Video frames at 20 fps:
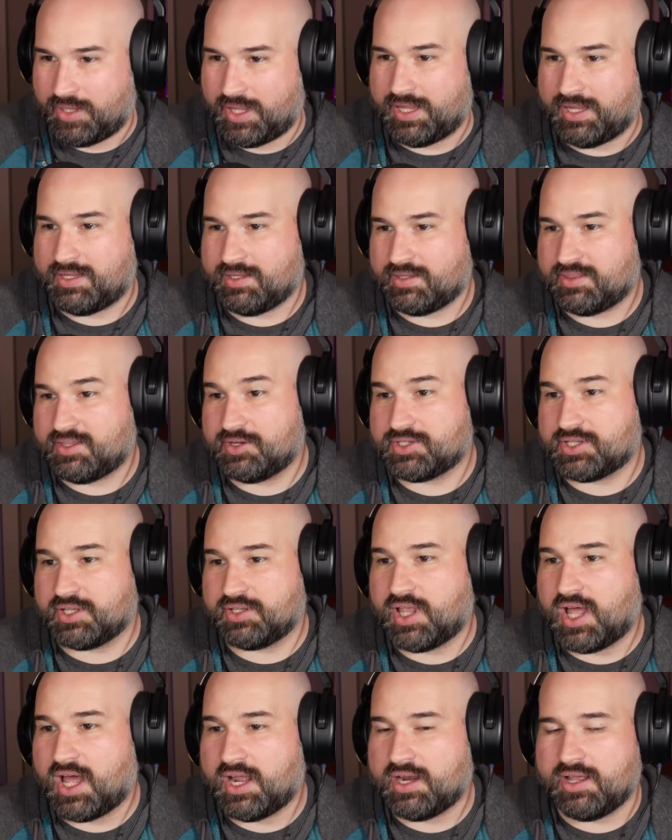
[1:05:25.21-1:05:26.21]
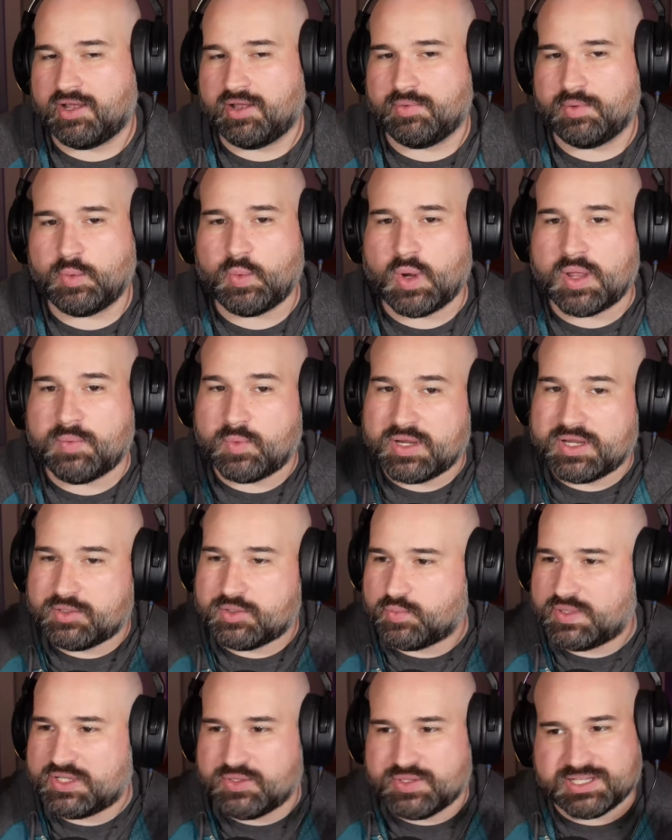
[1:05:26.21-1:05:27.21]
Like, there's a lot of, and we
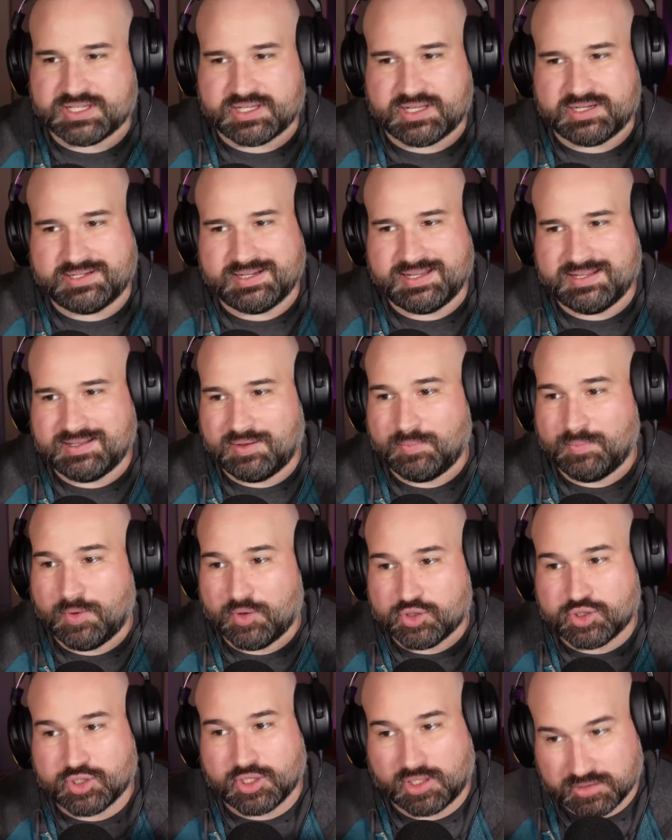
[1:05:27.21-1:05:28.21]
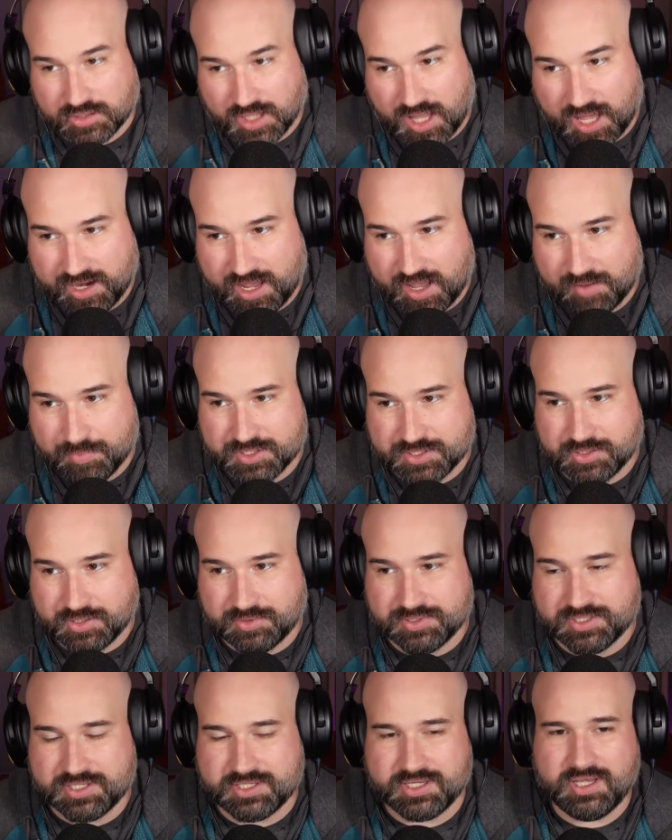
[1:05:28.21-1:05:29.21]
we do this on a lot of
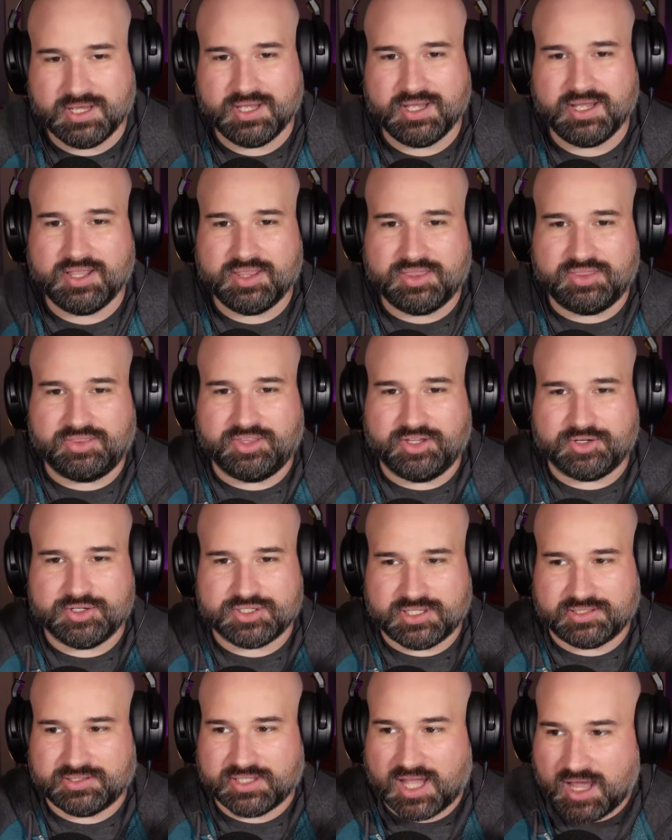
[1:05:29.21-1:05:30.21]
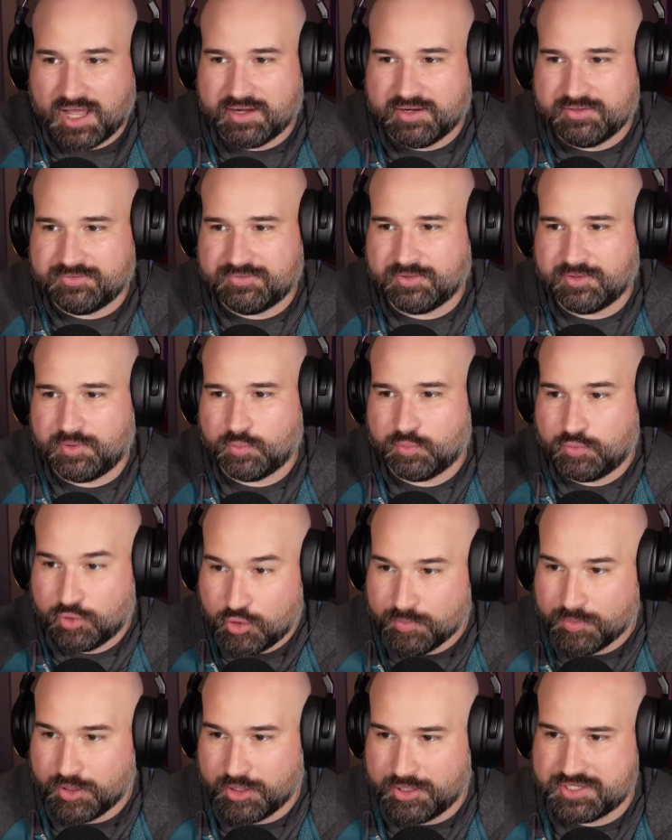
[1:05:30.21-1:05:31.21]
episodes. There's yeah. a lot of
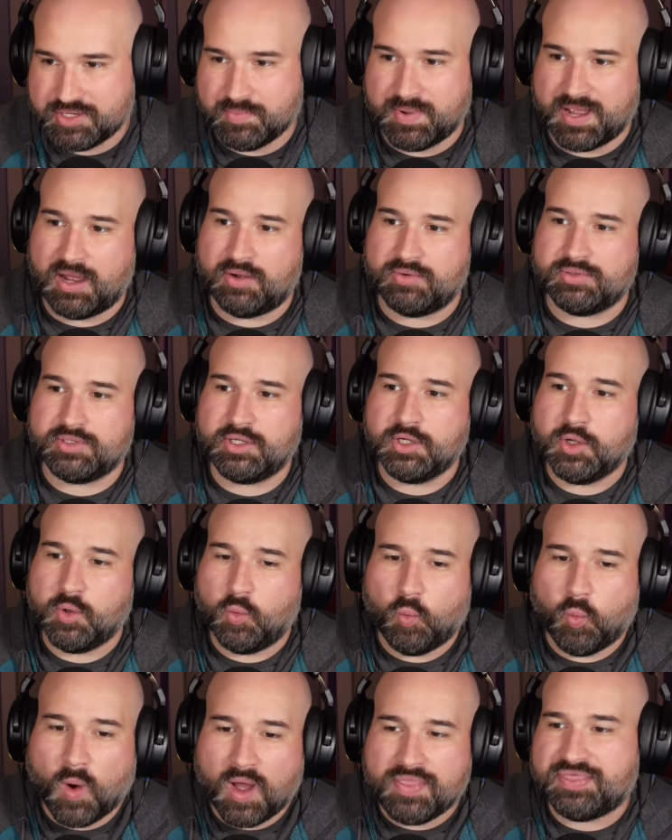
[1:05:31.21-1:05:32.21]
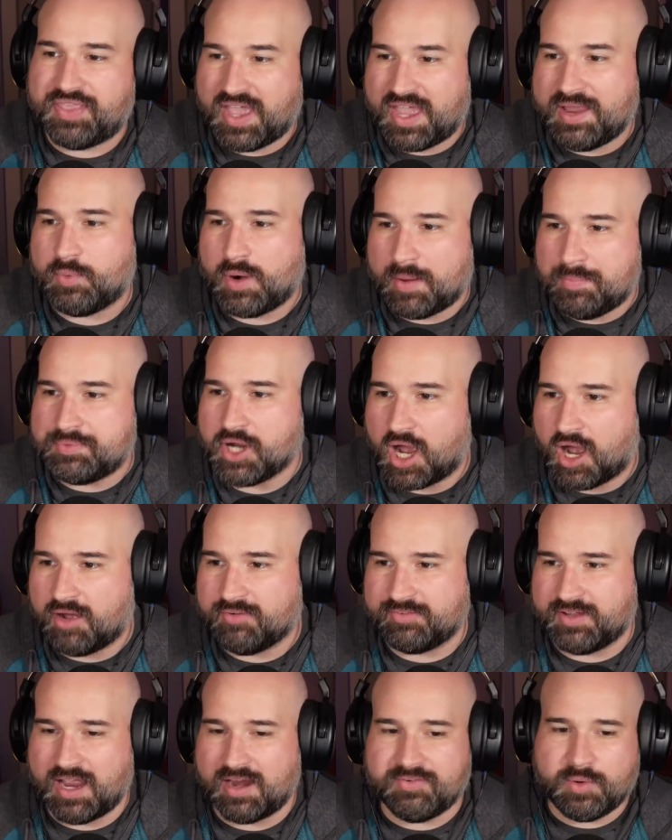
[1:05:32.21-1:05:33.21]
rumors about what they ripped
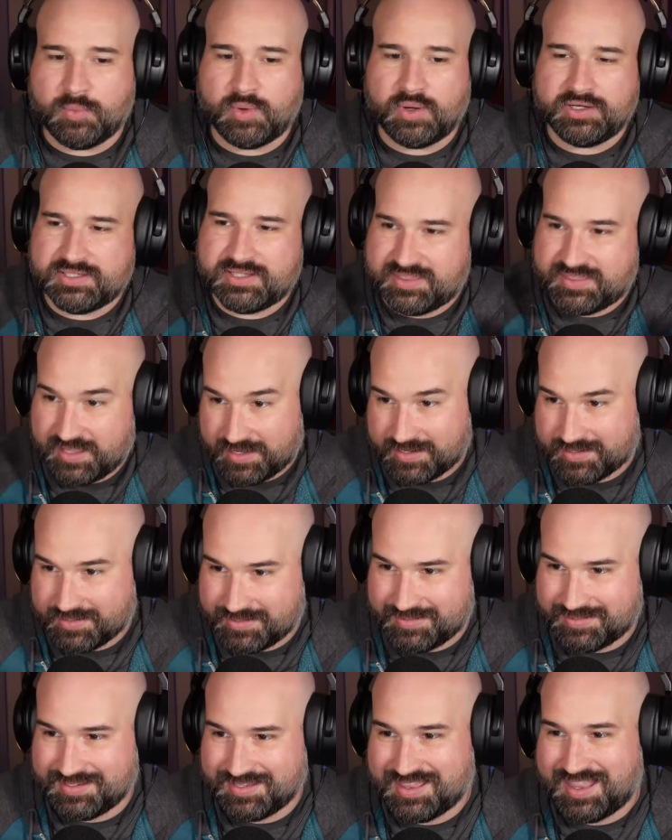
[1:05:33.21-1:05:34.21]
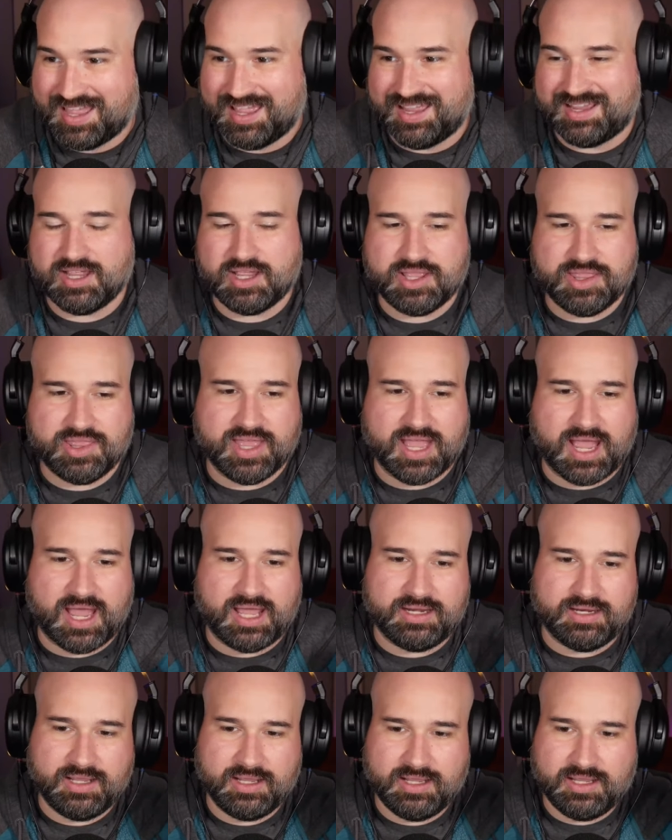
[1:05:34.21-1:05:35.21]
off. Everyone thinks like
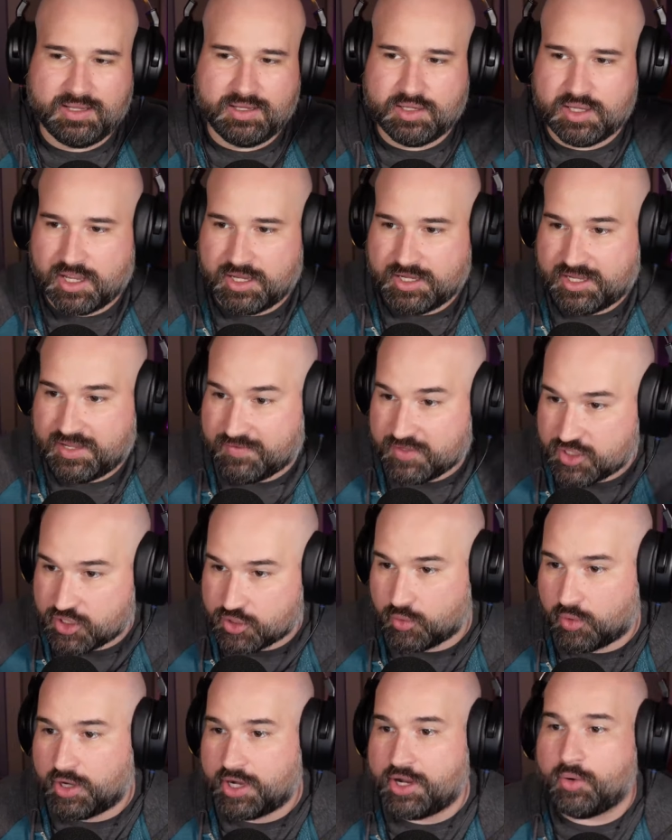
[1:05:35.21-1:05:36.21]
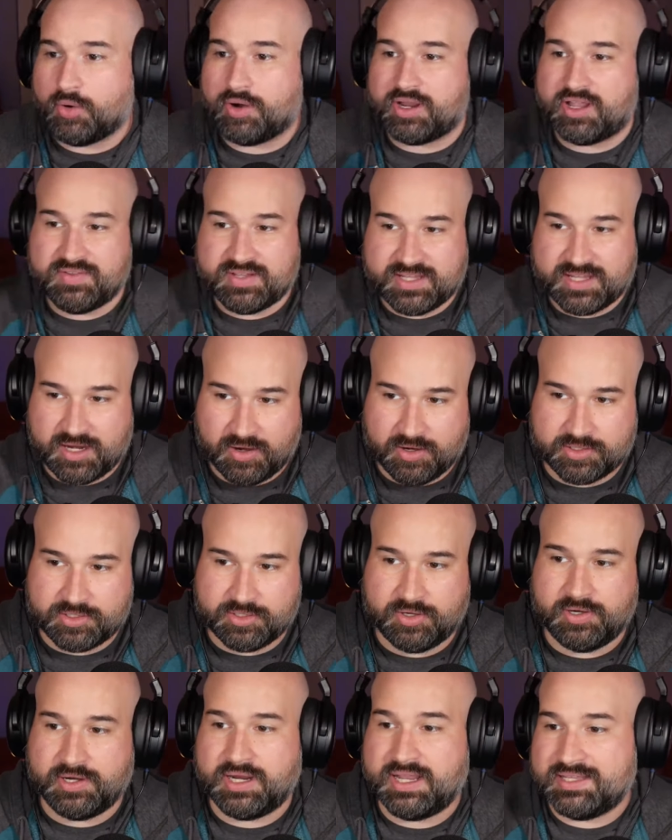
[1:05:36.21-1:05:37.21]
that a given story or given
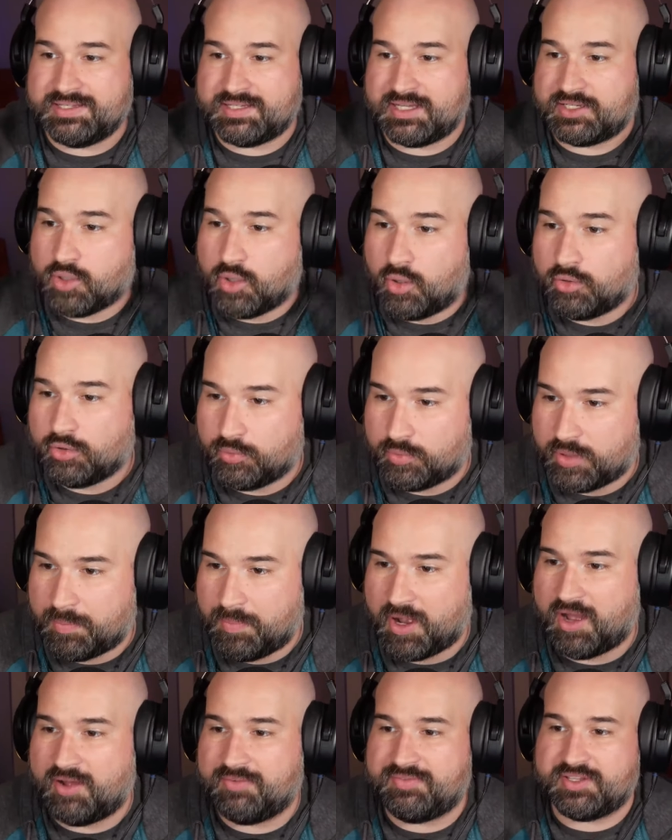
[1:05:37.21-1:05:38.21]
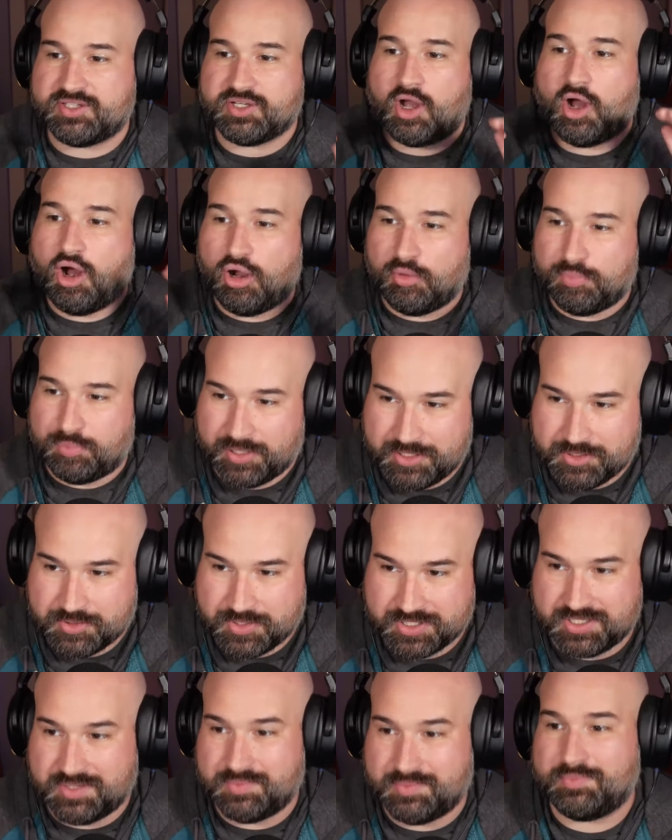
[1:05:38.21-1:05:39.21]
character is a total ripoff. It's all
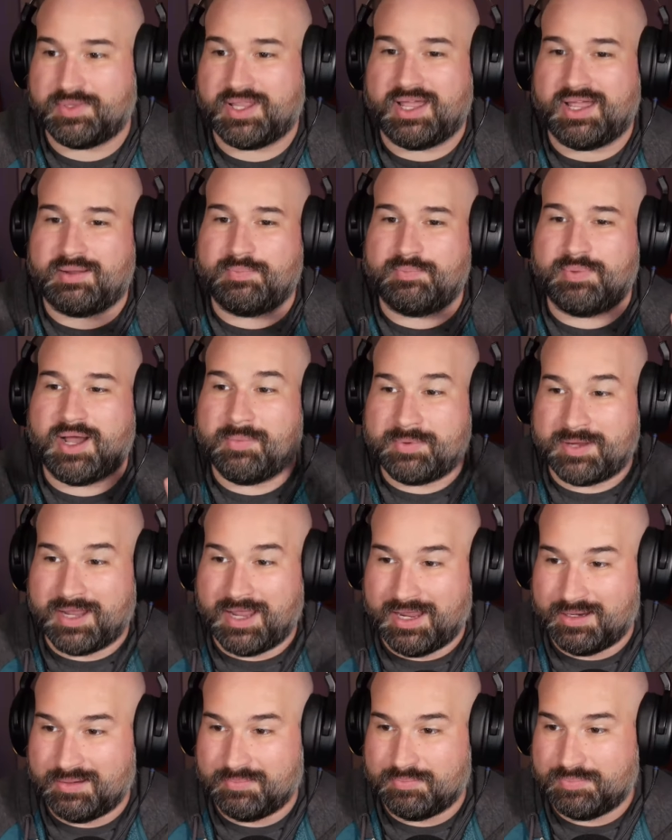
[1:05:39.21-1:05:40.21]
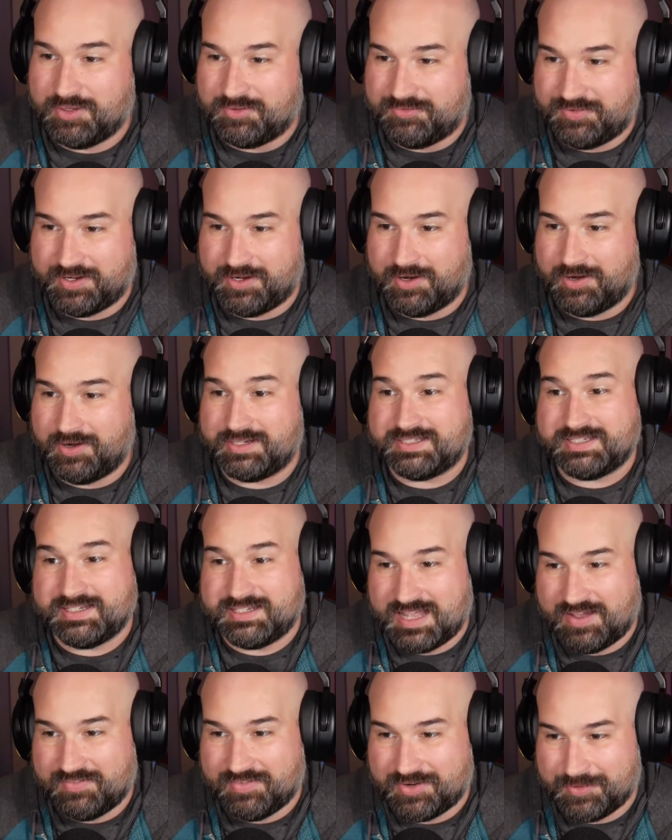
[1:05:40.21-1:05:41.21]
plagiarism. Like Bob Kane, mm-hmm. Bill Finger
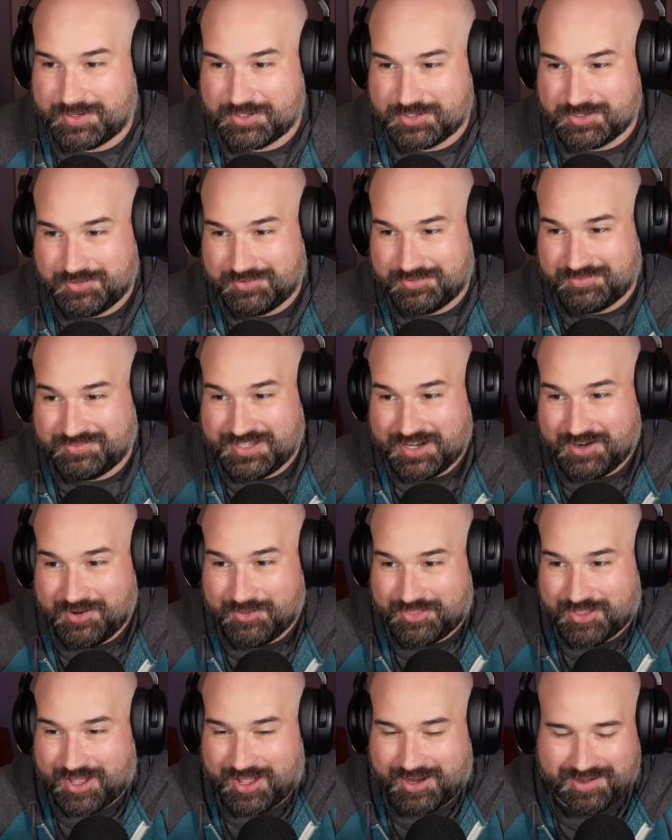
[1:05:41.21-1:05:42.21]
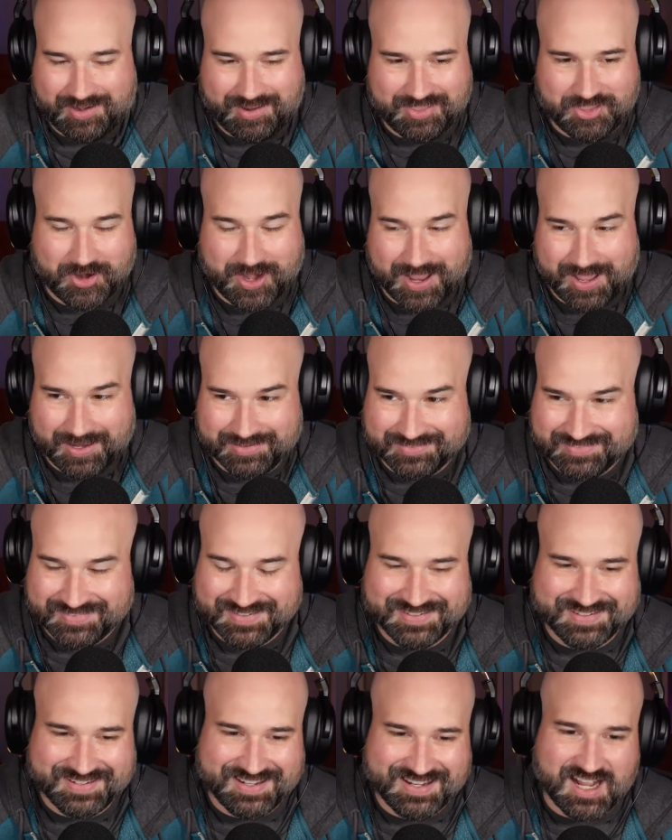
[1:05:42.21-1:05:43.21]
didn't have an original, you know, thought in their head.
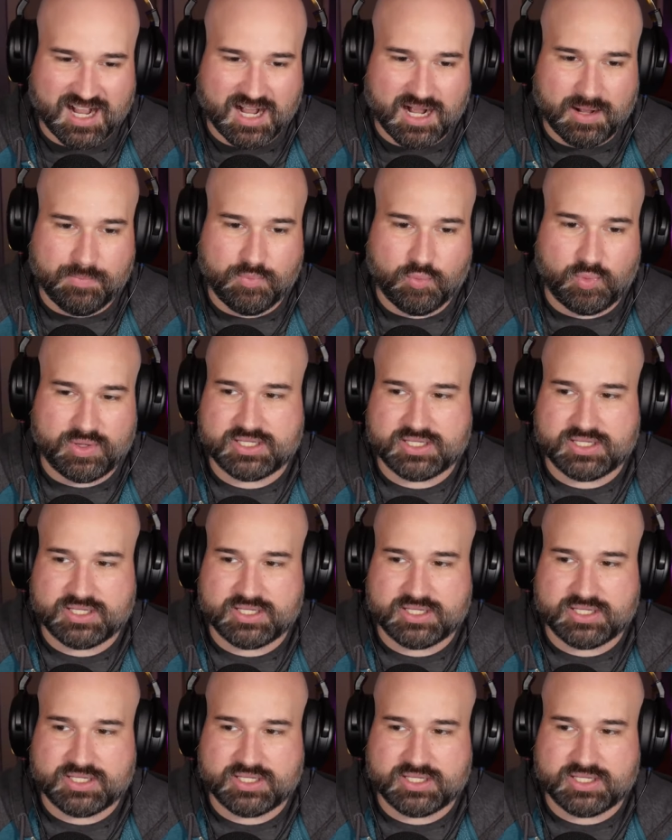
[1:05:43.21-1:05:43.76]
Um, we mm-hmm.